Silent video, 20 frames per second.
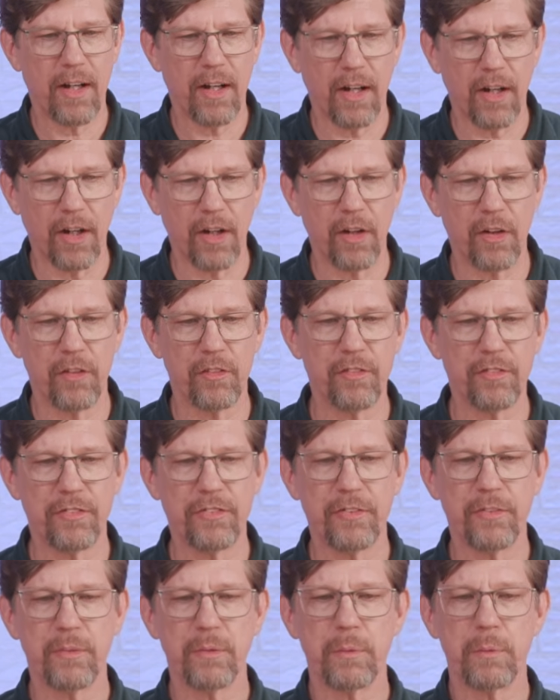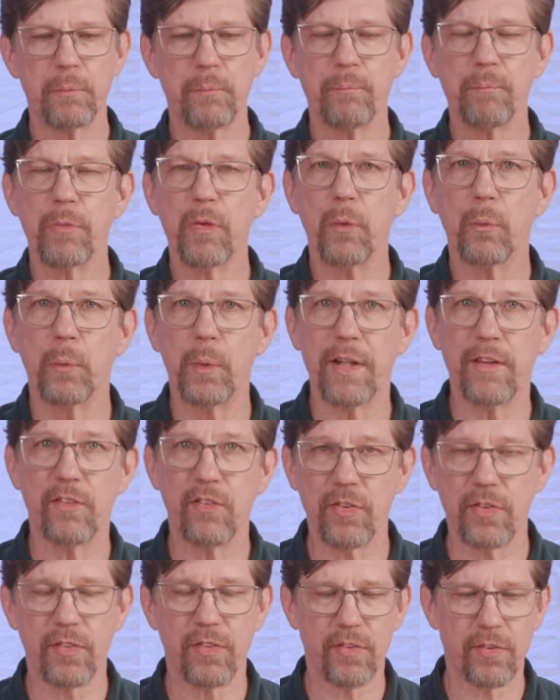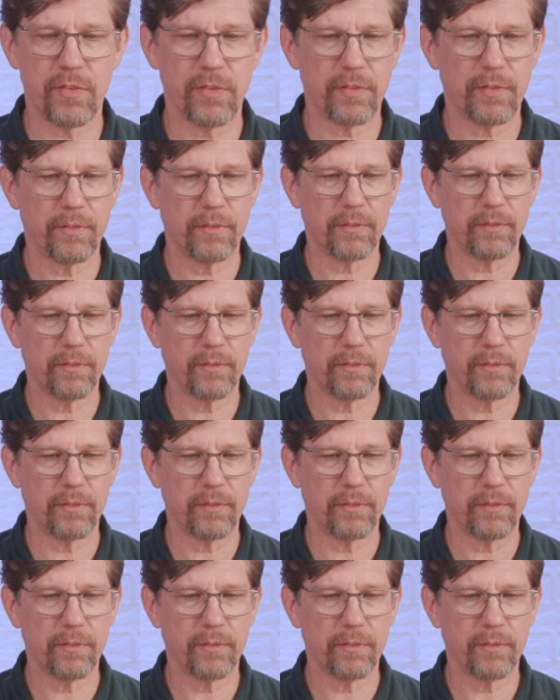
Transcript: of risks.